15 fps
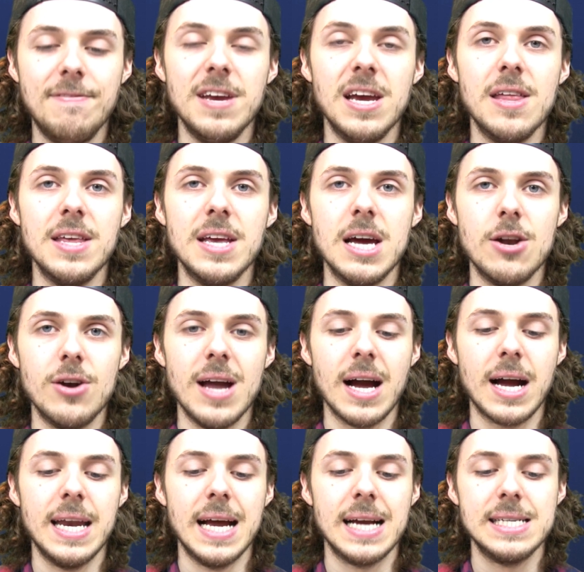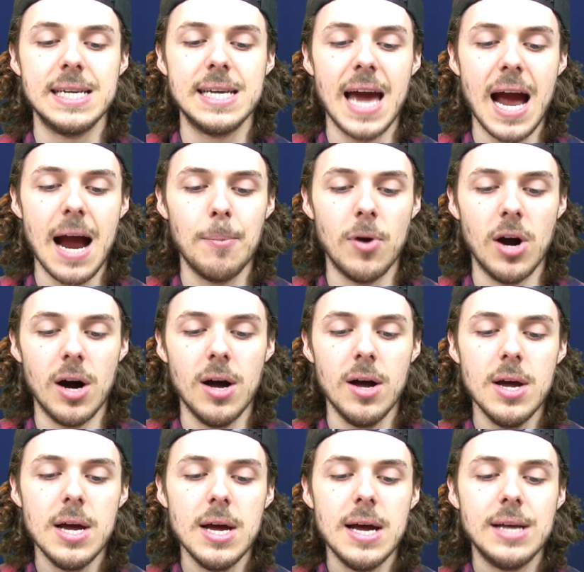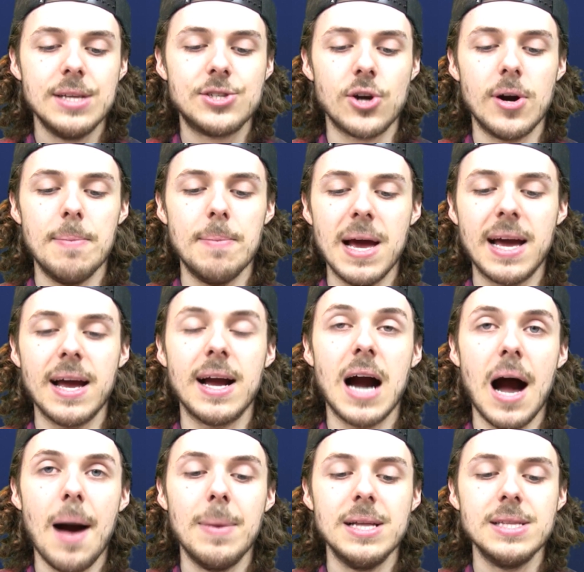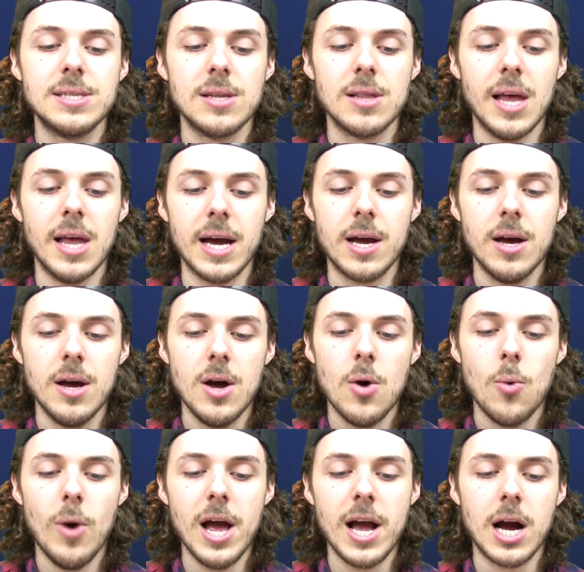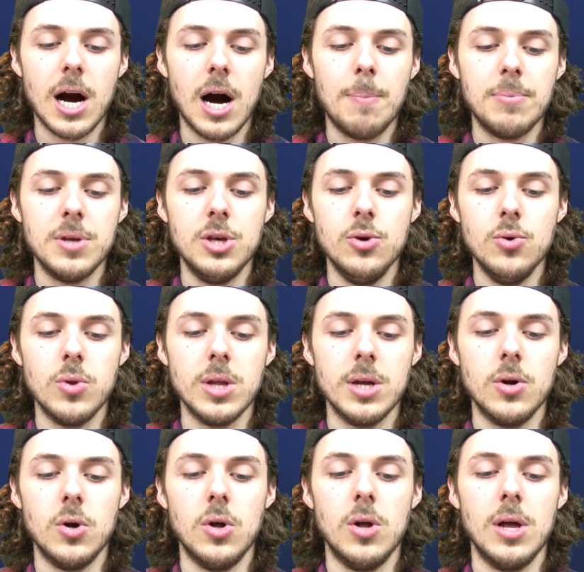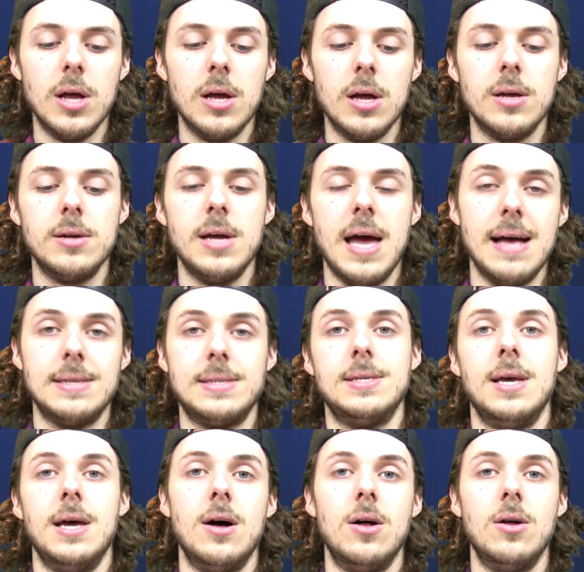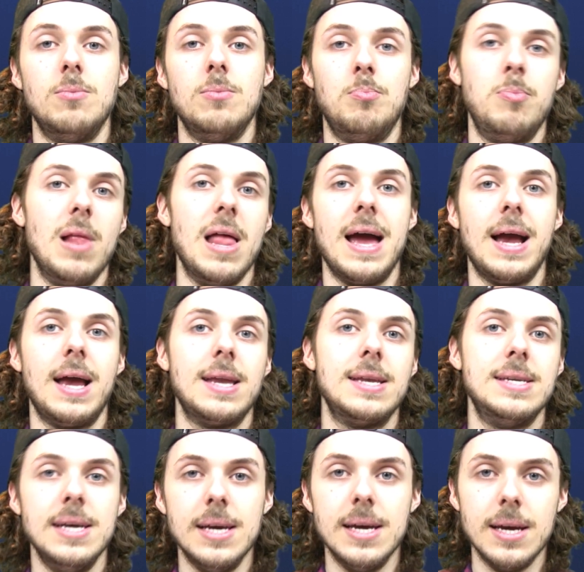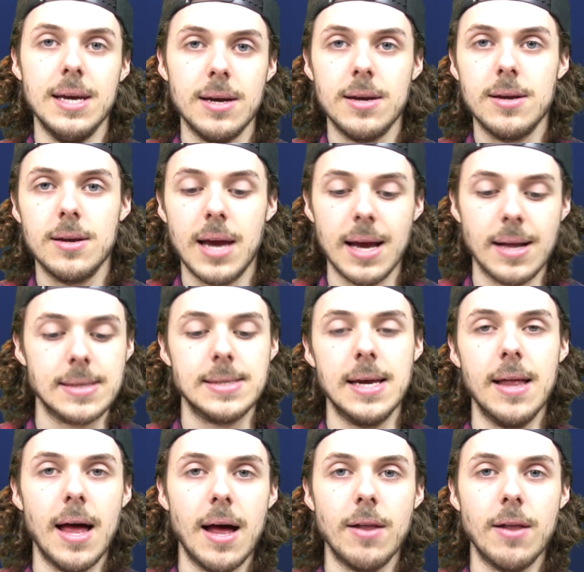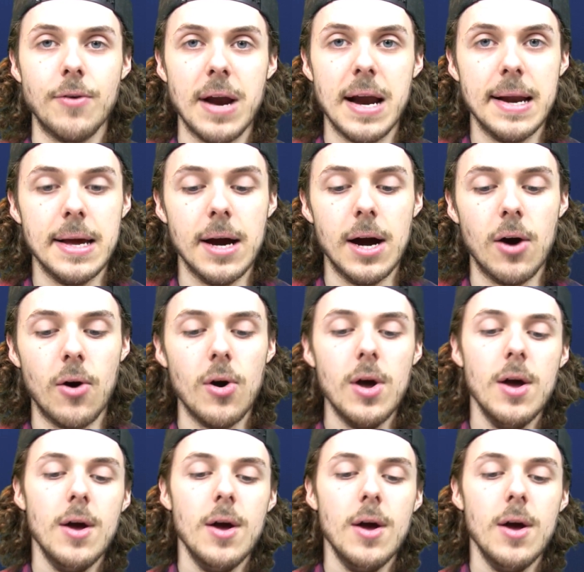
via the internet-connected camera and started making comments like, wake up, you little SL blank T. Can't say that on the radio.